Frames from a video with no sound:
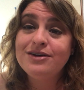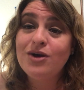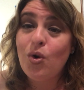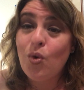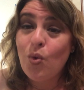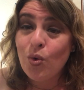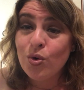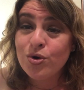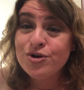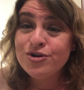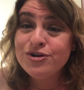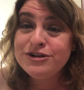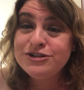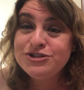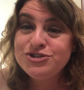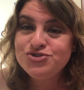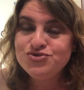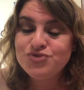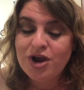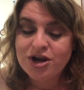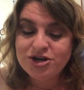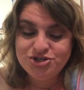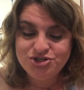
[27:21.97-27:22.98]
Order and
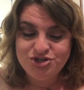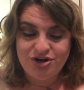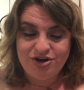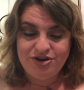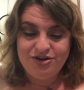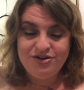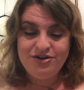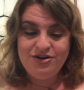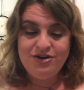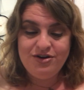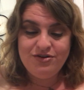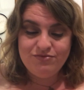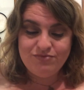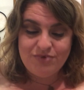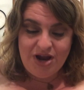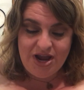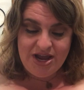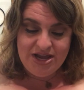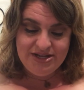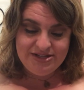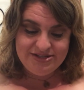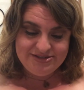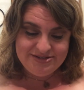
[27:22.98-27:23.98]
structure,
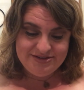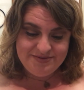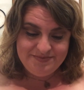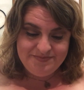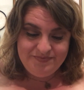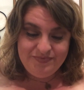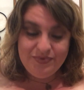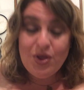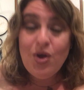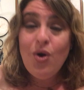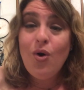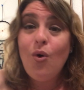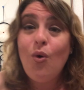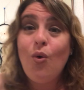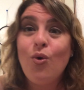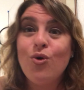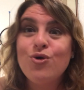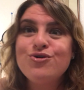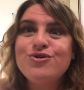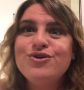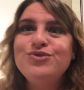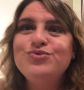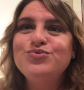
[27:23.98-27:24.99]
right?
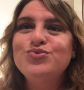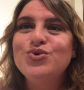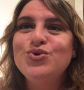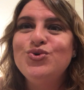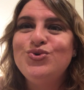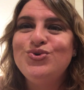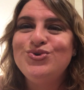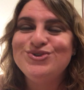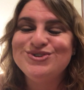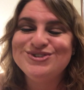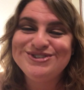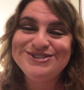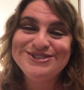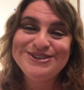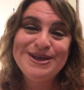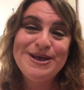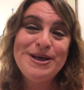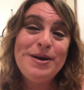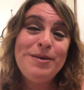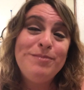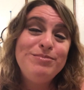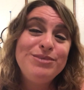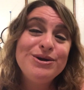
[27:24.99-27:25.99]
Order and rules,
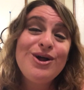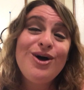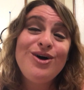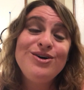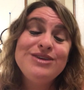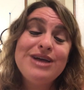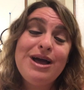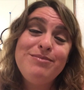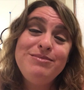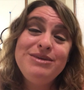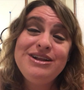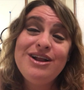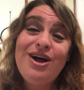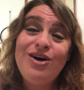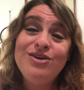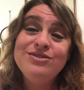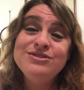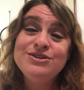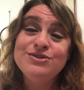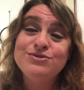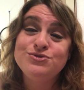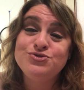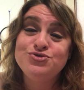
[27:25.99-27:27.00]
but
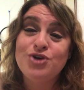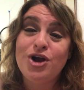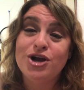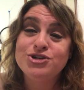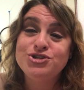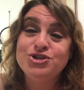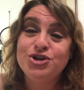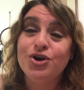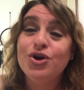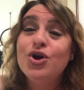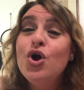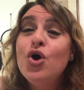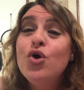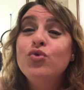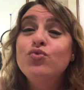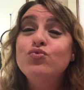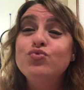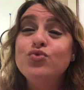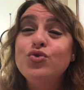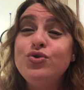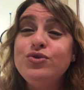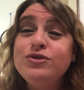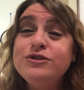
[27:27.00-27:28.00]
also structure.
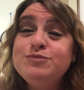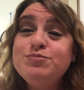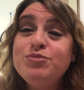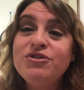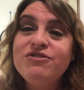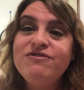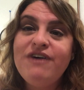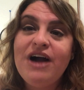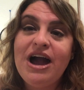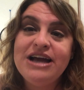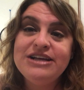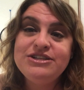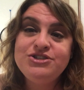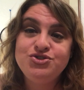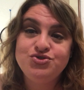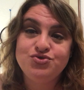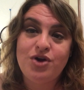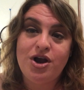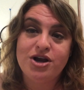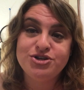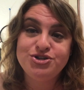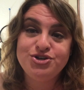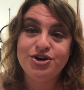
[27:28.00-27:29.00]
Rules provide
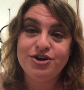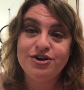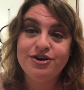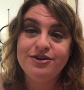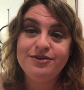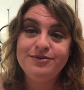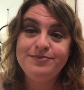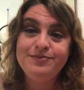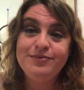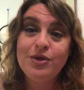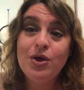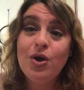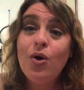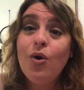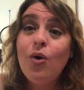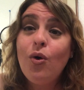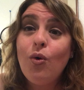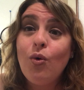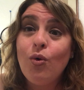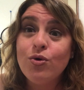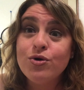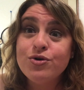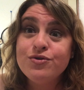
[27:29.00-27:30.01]
structure.
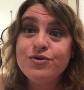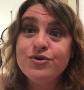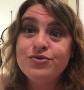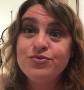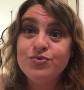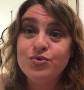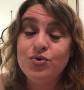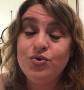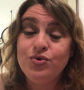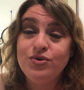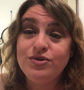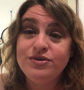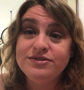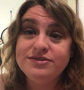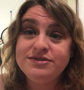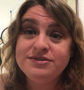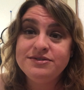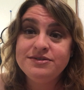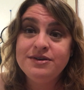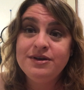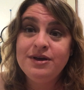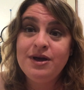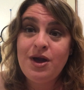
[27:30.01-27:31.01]
Order and
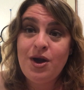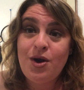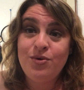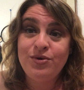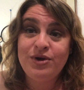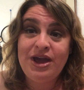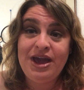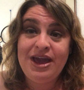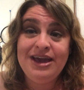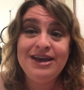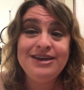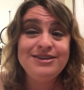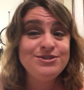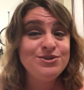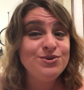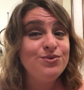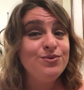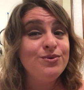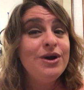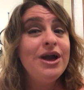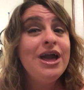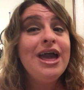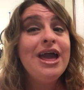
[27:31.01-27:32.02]
rules, okay? So